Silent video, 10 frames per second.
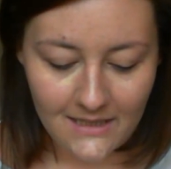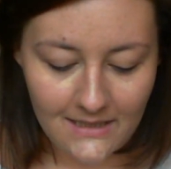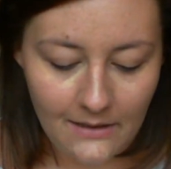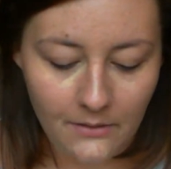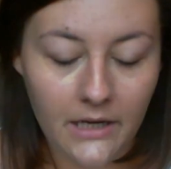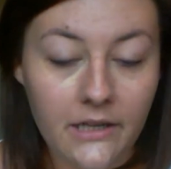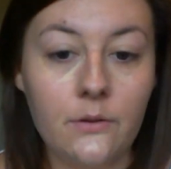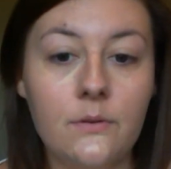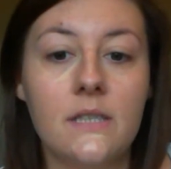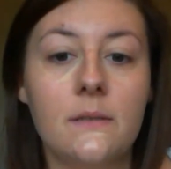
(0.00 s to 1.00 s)
Now I
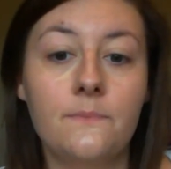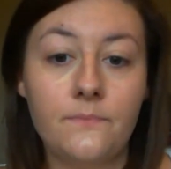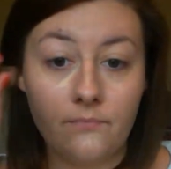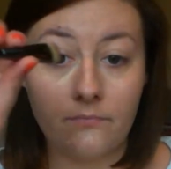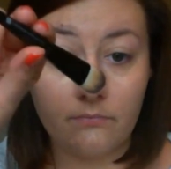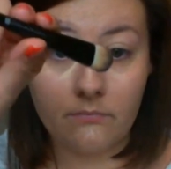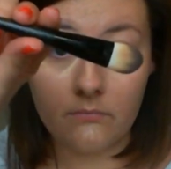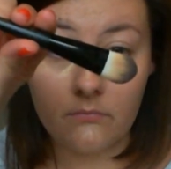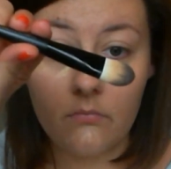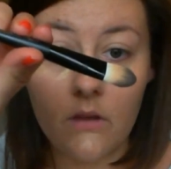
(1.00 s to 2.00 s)
use
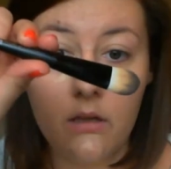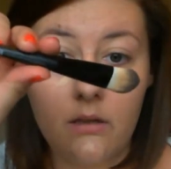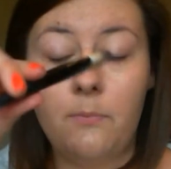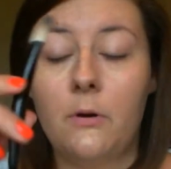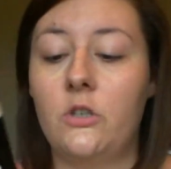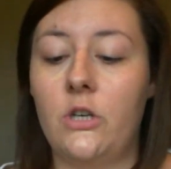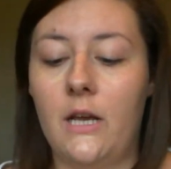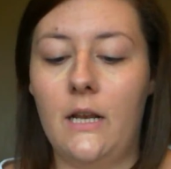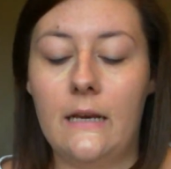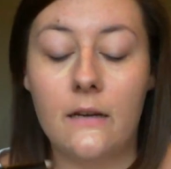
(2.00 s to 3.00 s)
the brush
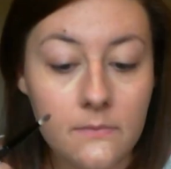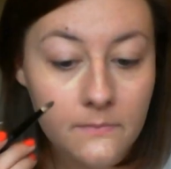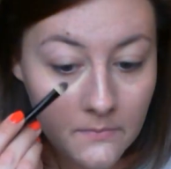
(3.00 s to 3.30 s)
earlier.